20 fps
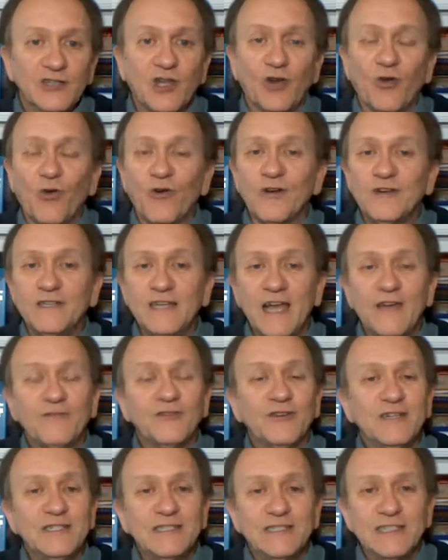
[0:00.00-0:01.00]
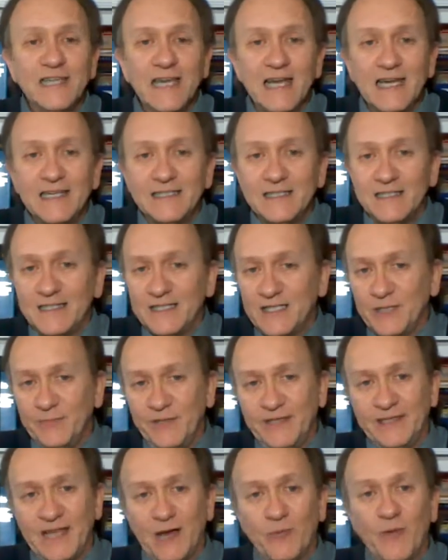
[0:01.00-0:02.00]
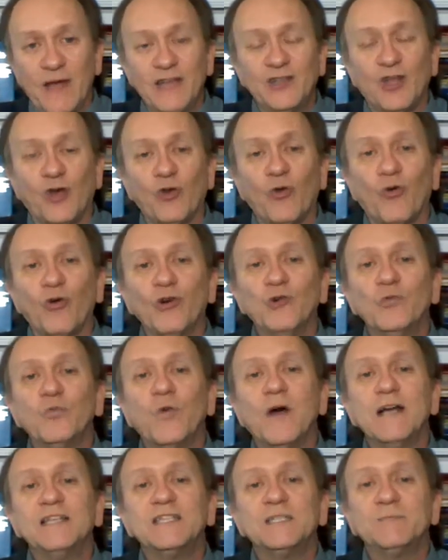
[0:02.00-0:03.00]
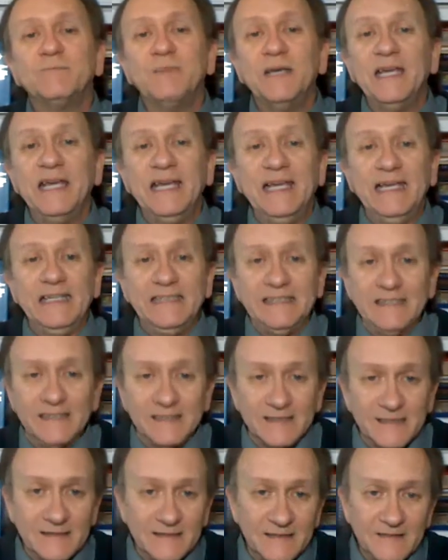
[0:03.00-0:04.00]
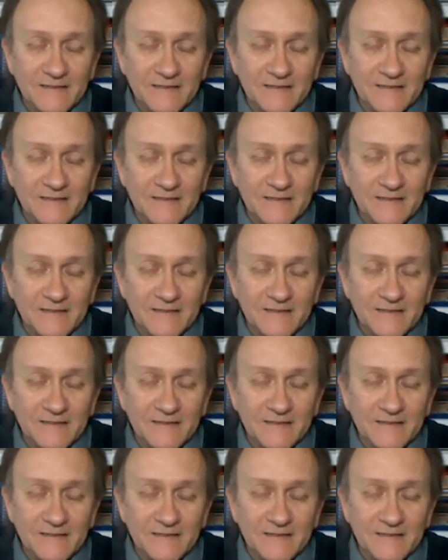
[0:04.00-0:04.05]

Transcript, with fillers: The Lord never intended it to be that way. The Lord wants peace.